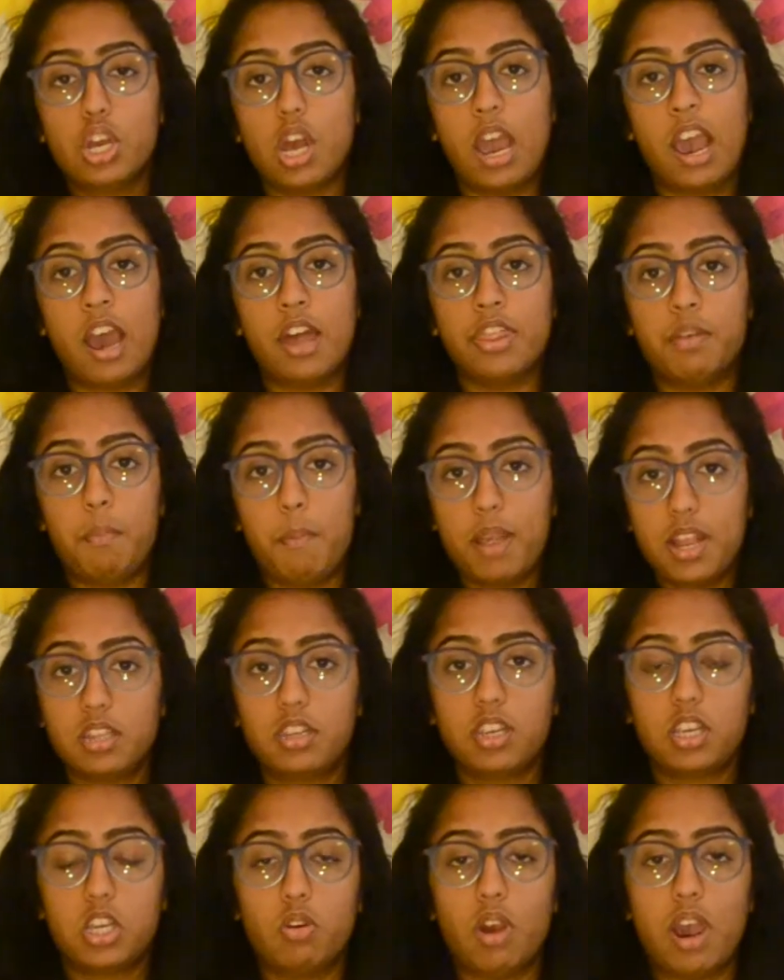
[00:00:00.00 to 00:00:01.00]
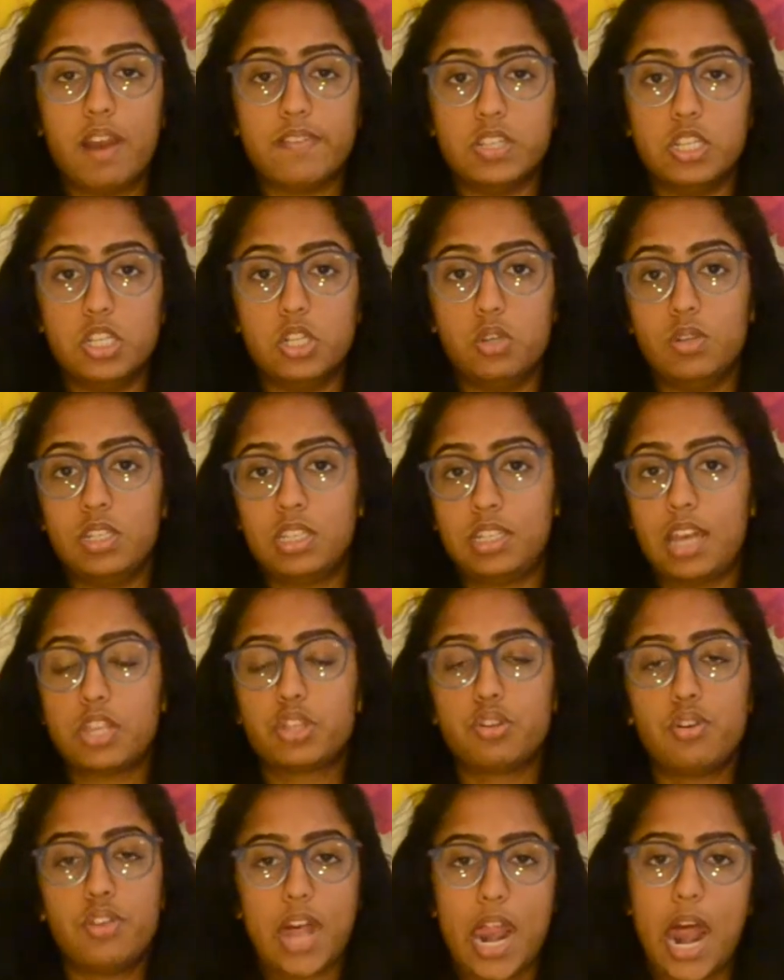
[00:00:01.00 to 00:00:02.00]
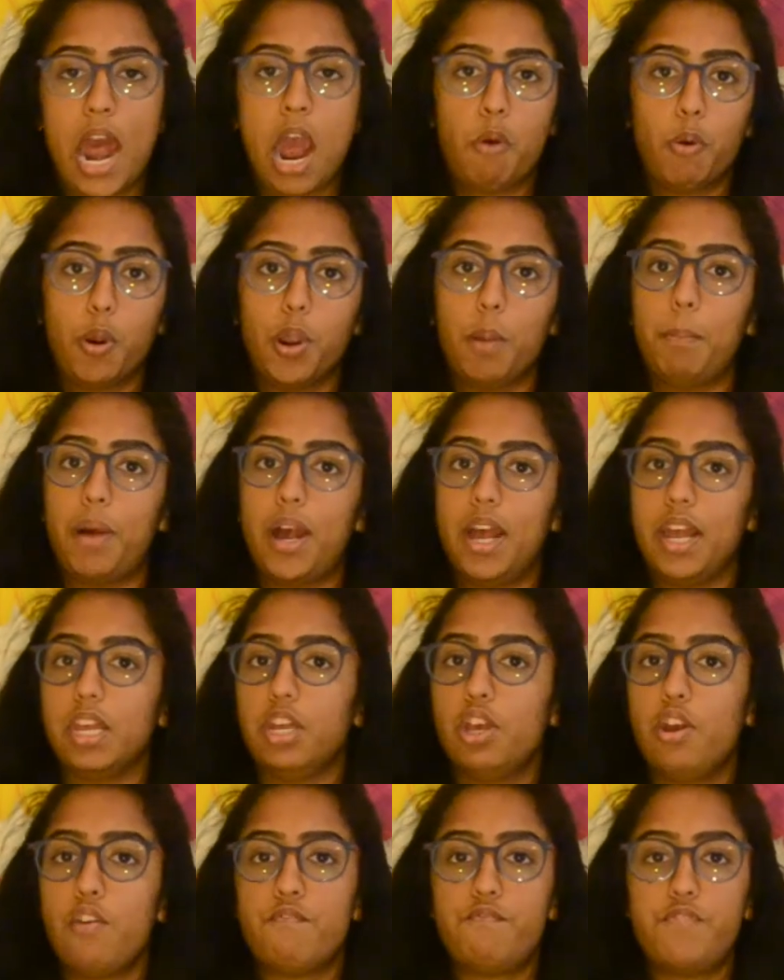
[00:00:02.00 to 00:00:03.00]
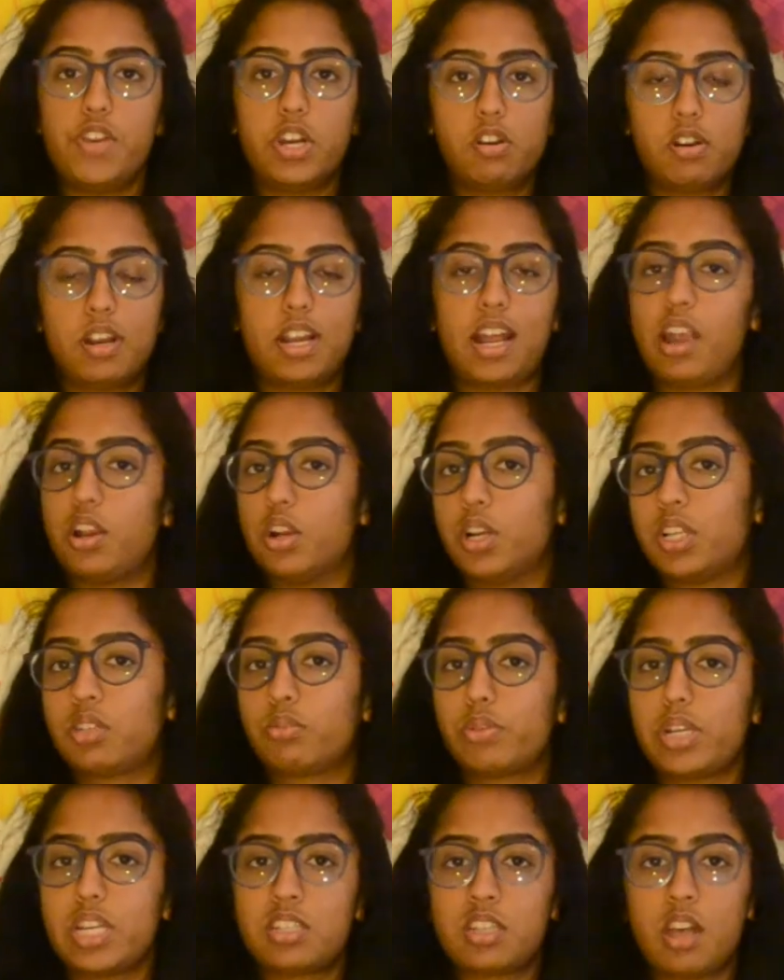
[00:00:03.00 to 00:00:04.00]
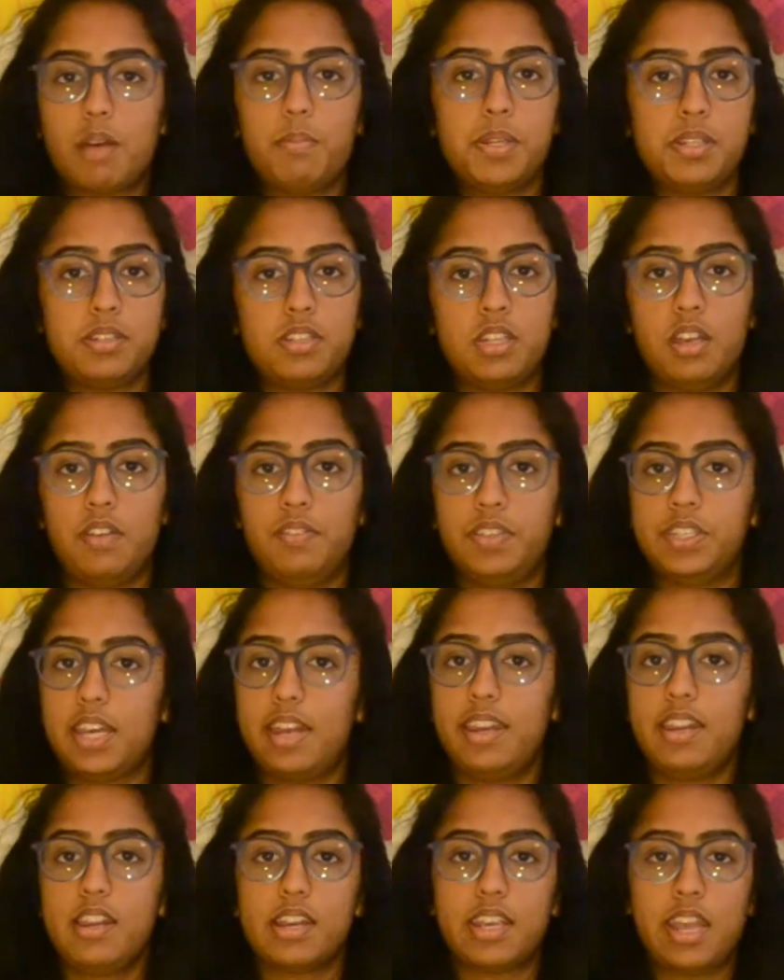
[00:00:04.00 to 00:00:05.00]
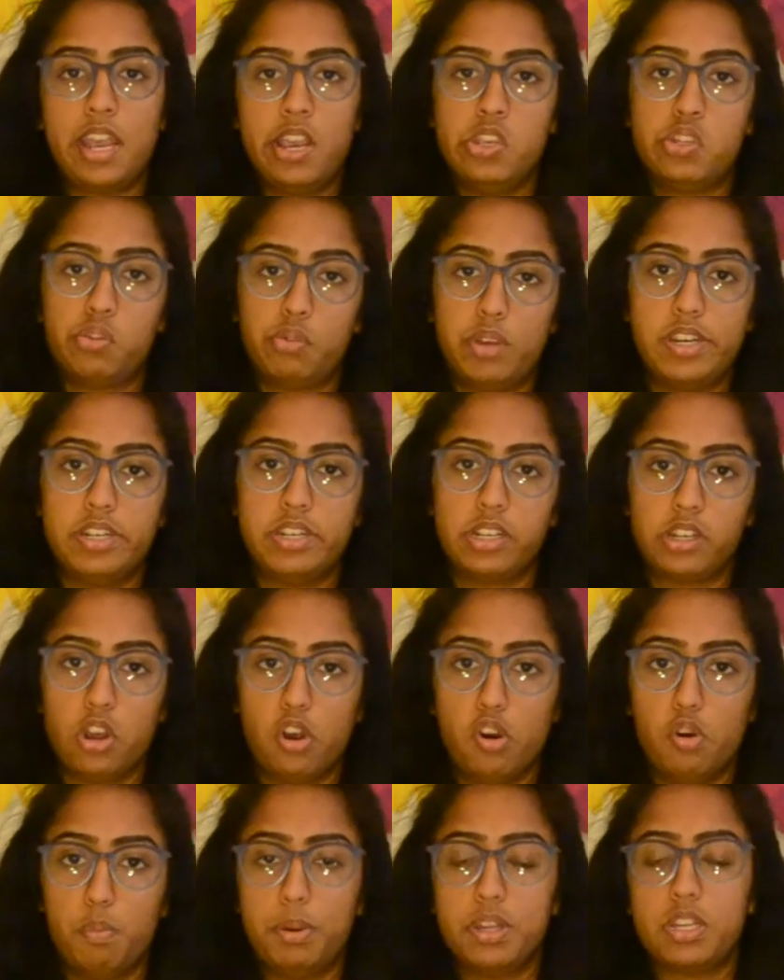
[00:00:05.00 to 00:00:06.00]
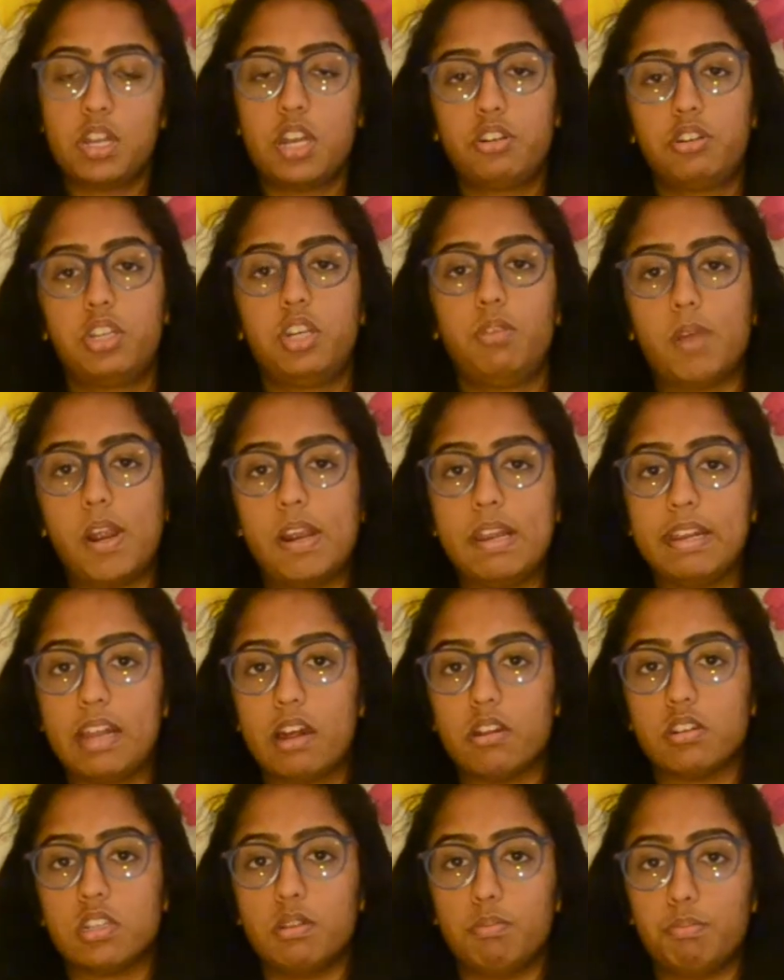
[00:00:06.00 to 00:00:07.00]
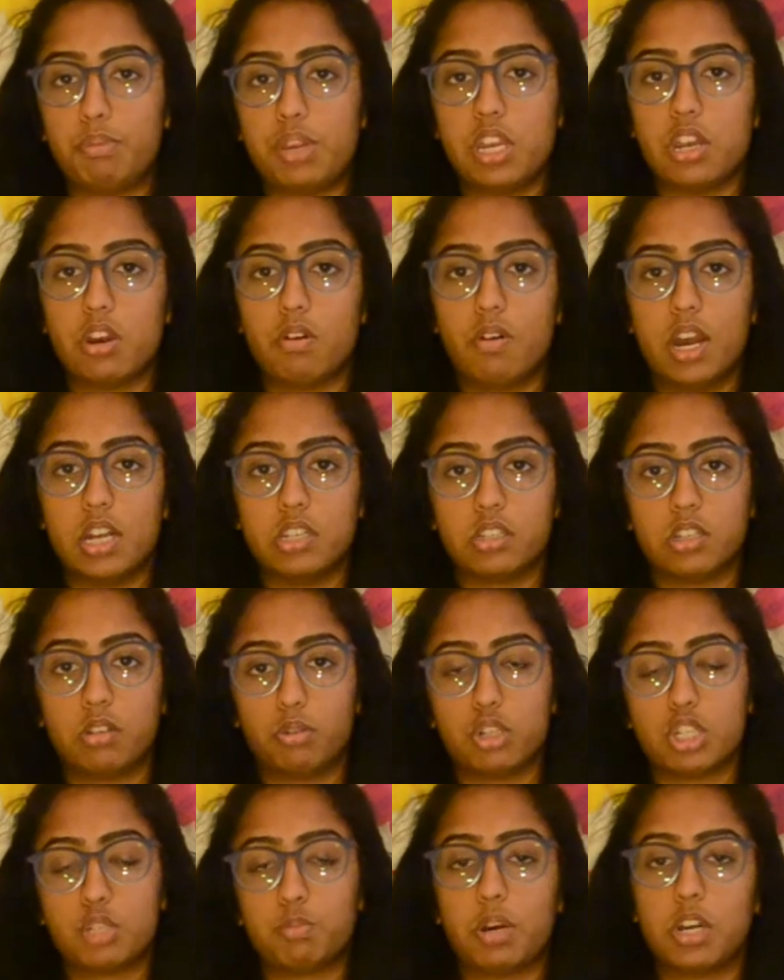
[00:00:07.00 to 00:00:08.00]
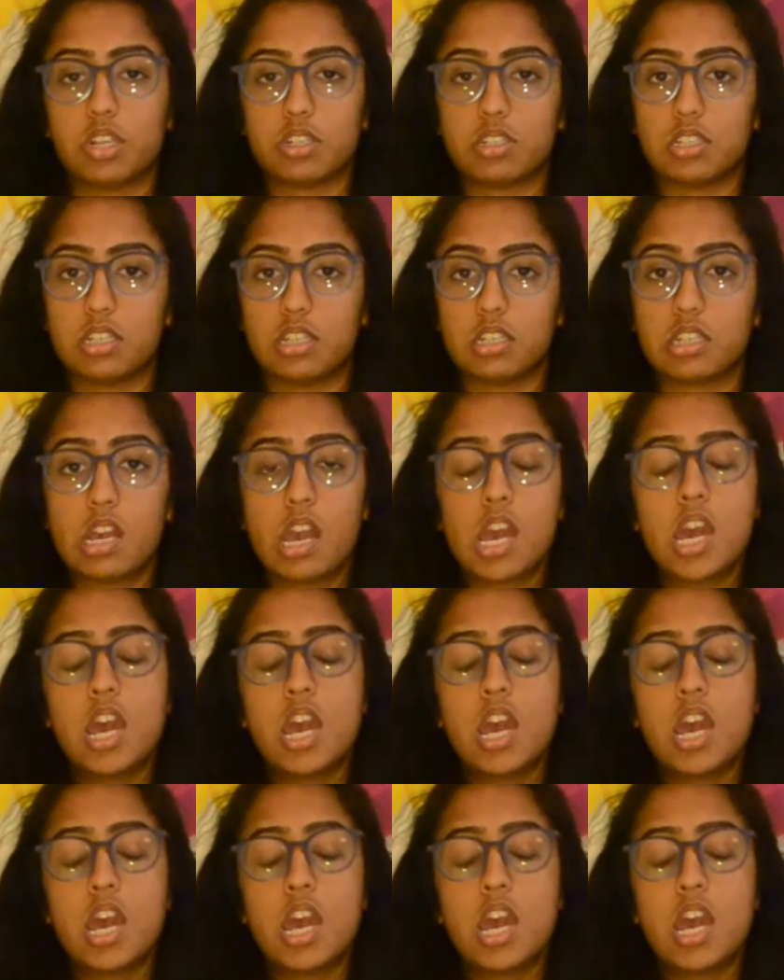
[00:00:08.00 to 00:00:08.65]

And the main thing you have to do is get through that hour by figuring out your 3 substantives, getting a case ready to go, potentially writing out some POIs and responses.